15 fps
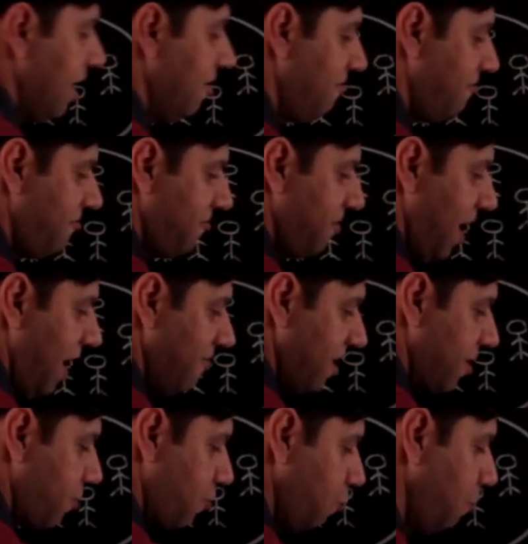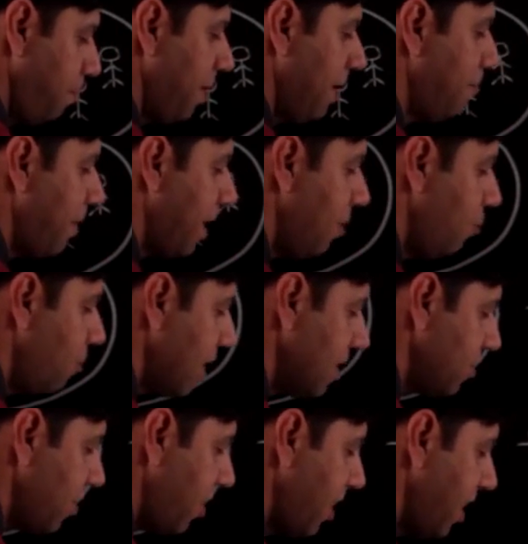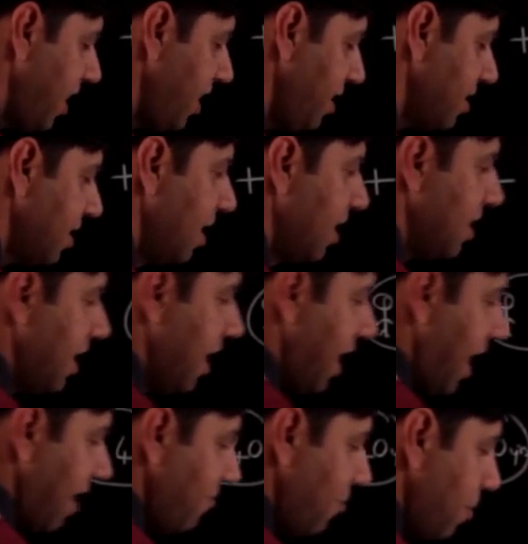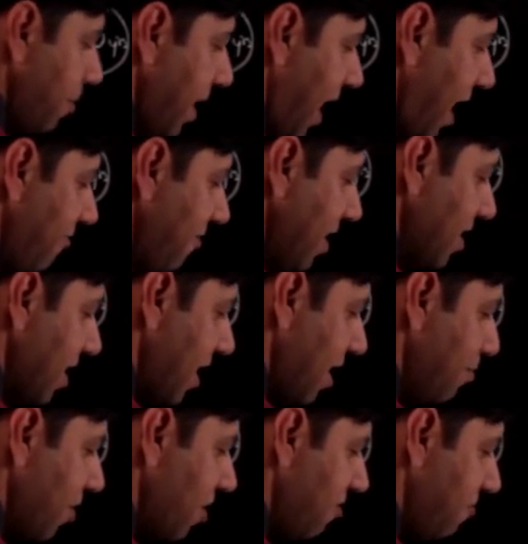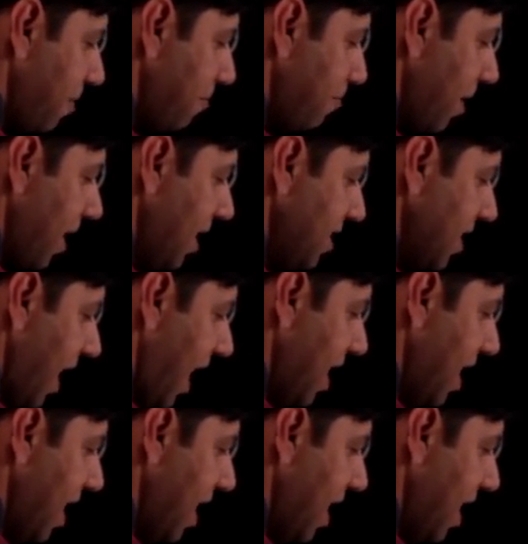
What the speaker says: If there were 2 people who are joining, then I would be having the number of people as